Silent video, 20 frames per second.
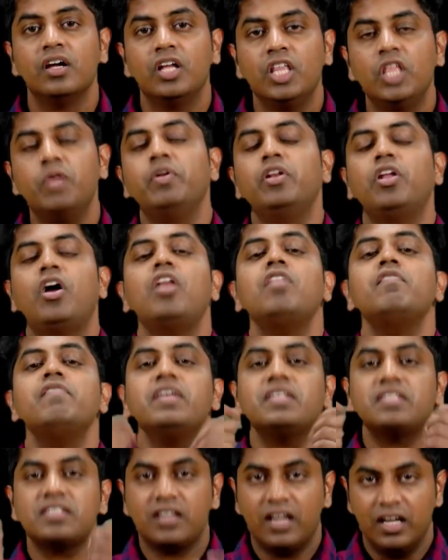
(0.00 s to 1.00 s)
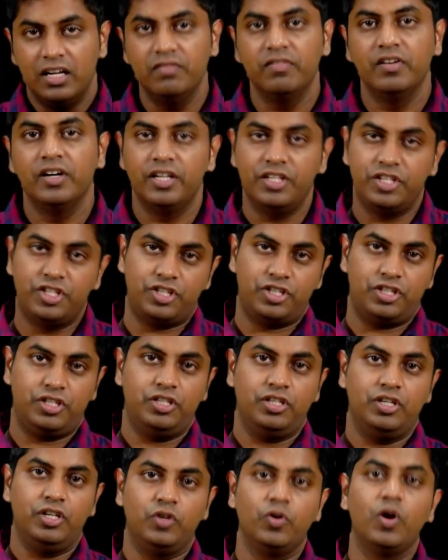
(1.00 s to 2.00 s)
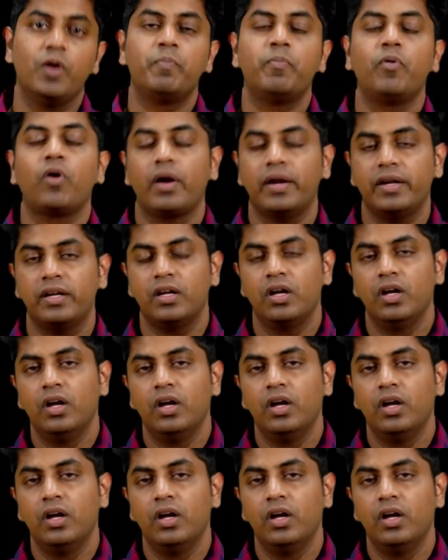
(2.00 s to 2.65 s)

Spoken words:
you will always converge to a point.